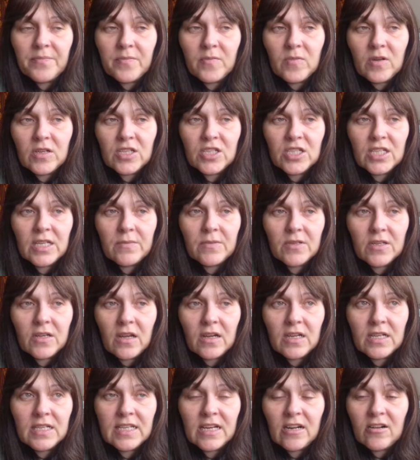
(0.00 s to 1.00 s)
which seems
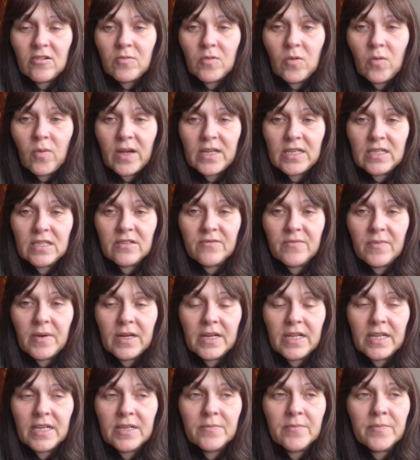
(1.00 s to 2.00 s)
like a terrible waste of
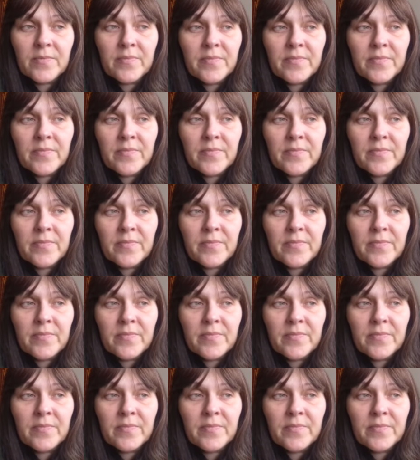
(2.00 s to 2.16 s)
money.